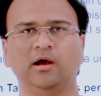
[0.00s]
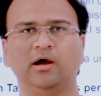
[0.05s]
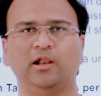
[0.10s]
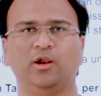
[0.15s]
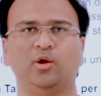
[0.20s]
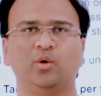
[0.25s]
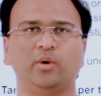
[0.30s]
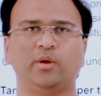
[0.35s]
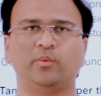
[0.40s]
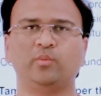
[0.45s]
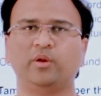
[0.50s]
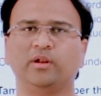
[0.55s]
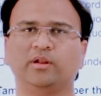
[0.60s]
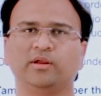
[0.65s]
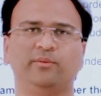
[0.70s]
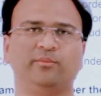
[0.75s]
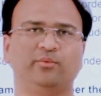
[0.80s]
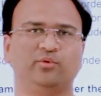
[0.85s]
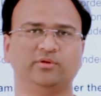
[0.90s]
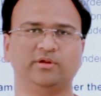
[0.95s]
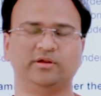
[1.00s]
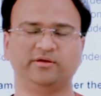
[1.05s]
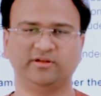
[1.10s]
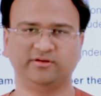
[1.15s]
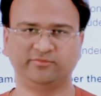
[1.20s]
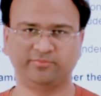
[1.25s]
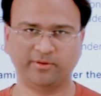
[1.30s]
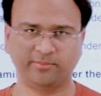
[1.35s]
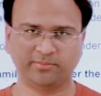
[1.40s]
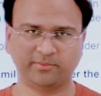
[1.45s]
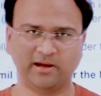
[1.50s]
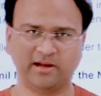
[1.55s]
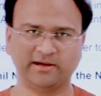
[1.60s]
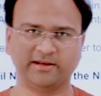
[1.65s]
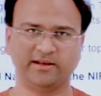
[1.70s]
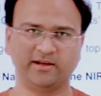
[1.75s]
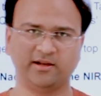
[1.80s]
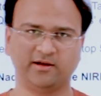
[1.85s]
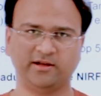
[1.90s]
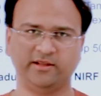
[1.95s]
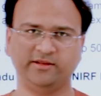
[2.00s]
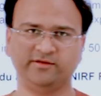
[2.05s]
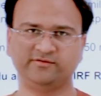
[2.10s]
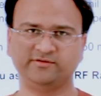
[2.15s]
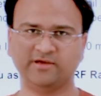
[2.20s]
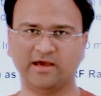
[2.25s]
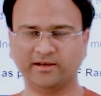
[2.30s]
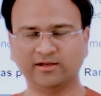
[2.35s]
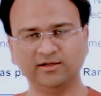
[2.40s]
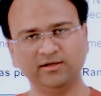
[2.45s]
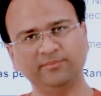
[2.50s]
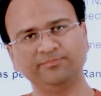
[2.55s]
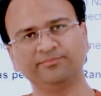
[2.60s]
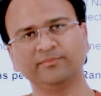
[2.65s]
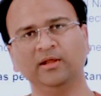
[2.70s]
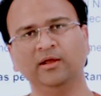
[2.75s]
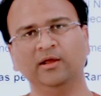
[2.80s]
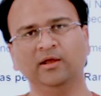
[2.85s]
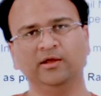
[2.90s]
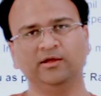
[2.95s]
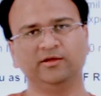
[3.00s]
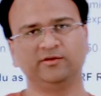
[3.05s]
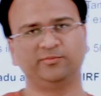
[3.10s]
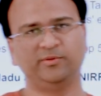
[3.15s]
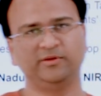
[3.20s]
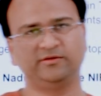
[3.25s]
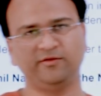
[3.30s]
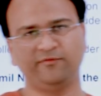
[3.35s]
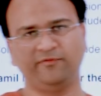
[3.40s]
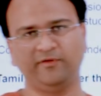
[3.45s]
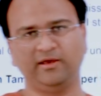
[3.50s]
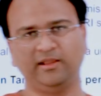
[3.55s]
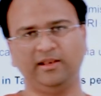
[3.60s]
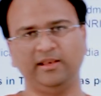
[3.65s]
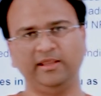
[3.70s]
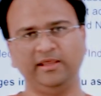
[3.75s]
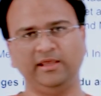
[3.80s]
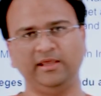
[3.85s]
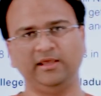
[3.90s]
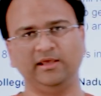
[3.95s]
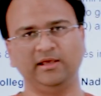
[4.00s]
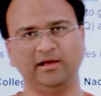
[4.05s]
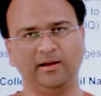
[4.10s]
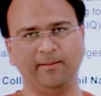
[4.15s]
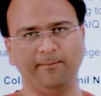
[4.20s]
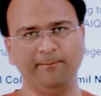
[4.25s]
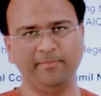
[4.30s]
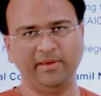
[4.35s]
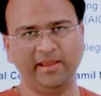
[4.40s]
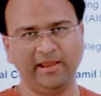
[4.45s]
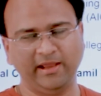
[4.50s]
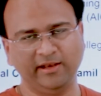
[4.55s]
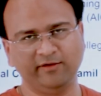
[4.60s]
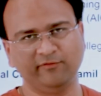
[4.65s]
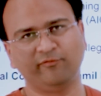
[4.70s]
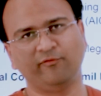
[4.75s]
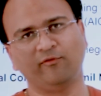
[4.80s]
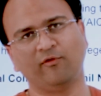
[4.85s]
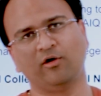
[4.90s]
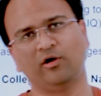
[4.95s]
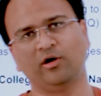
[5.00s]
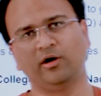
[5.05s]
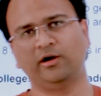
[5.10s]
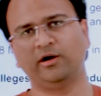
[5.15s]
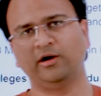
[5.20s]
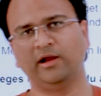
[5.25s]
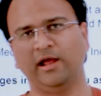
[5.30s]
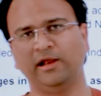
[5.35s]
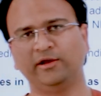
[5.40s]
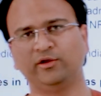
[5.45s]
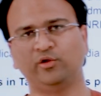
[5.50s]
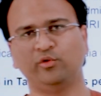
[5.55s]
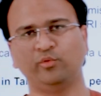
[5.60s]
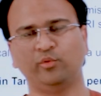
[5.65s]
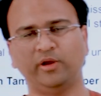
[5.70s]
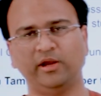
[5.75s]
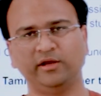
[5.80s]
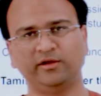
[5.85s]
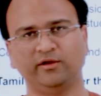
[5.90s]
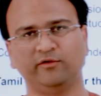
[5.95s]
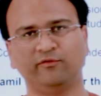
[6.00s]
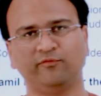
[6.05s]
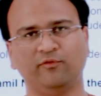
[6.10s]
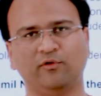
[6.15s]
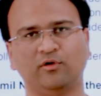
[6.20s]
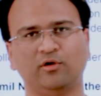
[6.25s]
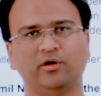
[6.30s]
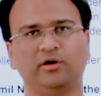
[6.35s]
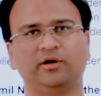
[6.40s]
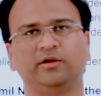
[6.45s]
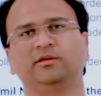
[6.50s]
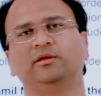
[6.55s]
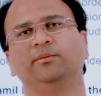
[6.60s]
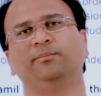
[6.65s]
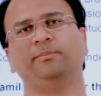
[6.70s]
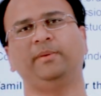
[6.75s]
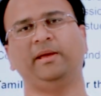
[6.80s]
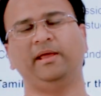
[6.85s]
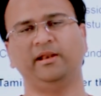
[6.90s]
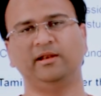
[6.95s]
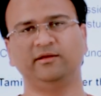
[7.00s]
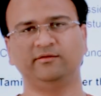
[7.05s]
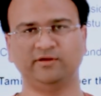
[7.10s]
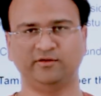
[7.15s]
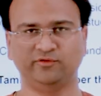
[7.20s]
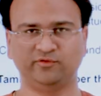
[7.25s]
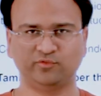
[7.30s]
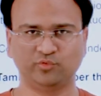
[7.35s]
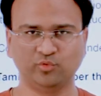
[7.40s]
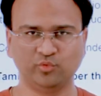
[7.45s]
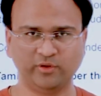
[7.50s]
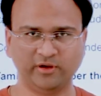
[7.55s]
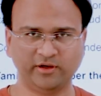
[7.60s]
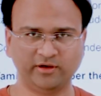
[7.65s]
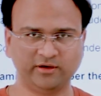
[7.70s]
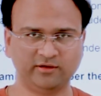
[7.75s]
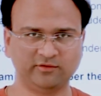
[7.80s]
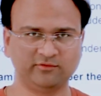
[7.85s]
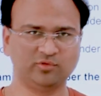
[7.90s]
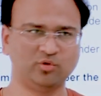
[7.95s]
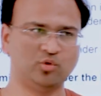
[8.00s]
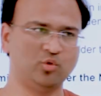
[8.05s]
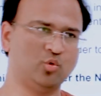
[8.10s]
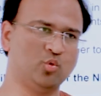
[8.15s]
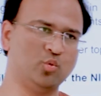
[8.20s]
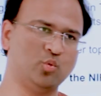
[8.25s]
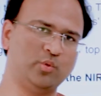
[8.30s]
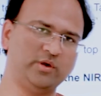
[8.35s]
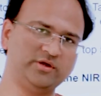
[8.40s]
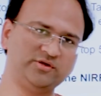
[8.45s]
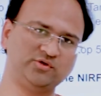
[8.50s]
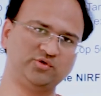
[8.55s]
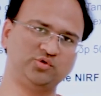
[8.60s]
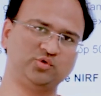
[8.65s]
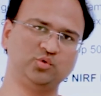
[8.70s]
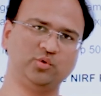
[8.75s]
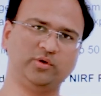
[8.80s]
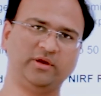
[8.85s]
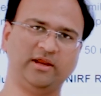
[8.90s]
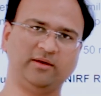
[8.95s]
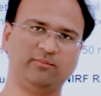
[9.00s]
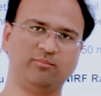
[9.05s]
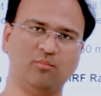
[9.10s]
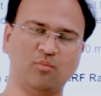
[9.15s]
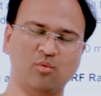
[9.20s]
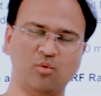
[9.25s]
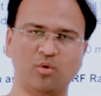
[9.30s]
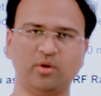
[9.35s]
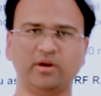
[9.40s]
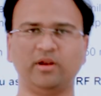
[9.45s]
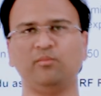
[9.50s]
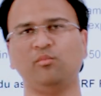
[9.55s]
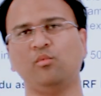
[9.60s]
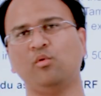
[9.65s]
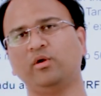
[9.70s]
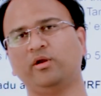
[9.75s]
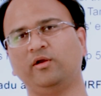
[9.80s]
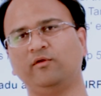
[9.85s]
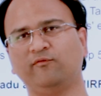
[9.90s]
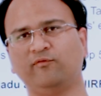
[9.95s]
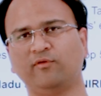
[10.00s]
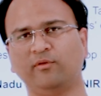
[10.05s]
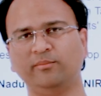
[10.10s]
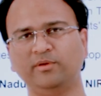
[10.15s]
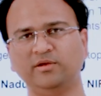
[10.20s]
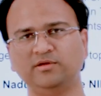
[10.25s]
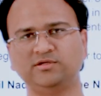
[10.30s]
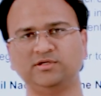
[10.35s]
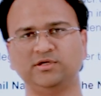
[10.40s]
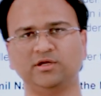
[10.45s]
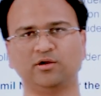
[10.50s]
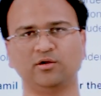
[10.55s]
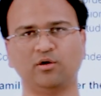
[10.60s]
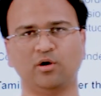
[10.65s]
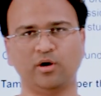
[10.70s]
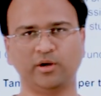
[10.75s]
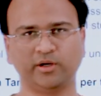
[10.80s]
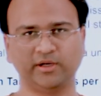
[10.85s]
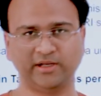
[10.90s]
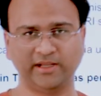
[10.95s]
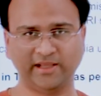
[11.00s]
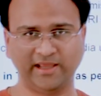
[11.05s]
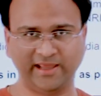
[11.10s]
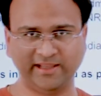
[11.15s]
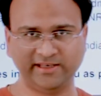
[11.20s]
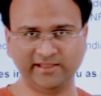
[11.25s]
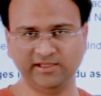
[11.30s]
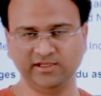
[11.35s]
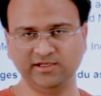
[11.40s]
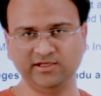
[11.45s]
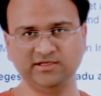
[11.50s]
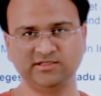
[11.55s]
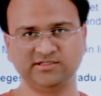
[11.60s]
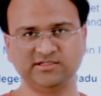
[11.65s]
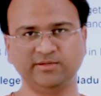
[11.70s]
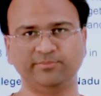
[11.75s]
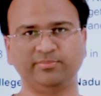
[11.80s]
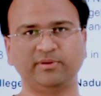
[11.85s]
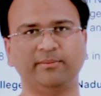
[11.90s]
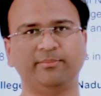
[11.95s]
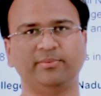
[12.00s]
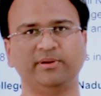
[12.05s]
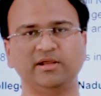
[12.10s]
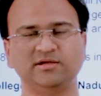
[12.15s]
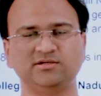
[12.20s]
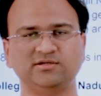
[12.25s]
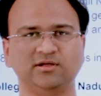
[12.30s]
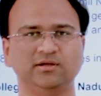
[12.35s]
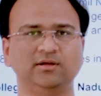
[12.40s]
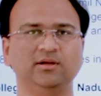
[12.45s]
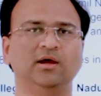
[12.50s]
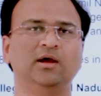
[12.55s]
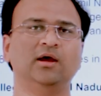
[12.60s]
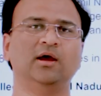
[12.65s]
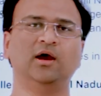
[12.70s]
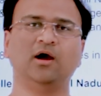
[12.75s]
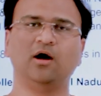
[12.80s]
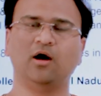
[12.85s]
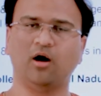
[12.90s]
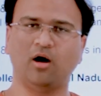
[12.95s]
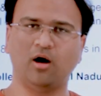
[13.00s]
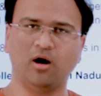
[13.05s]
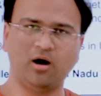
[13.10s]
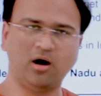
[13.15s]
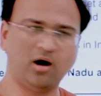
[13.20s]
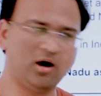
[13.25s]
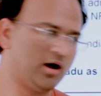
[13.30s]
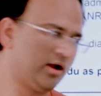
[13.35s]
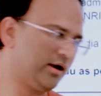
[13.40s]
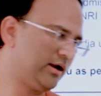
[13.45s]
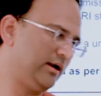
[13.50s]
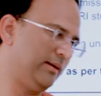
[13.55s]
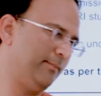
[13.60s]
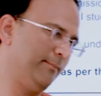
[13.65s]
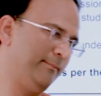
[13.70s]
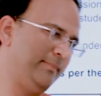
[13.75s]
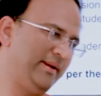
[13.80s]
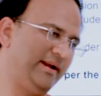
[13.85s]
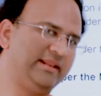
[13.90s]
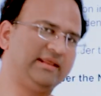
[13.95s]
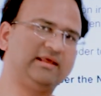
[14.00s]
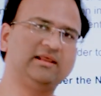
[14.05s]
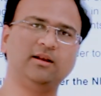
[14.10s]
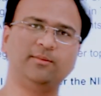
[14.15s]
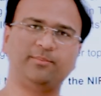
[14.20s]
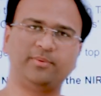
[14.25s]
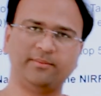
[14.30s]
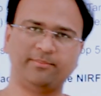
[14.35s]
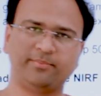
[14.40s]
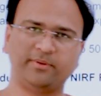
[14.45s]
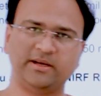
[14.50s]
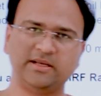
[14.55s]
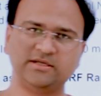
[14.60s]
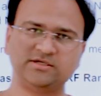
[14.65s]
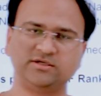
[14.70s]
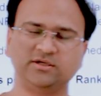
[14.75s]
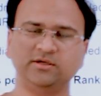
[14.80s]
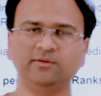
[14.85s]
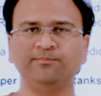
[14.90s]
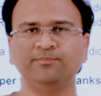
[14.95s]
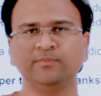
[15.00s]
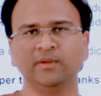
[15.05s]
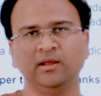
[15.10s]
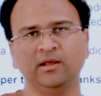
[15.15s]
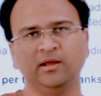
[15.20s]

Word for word: Hello and welcome to the TestPrepKart NRI's channel, specifically uh, made for and curated for the parents and students who wish to get more and more information on NEET preparation or medical preparation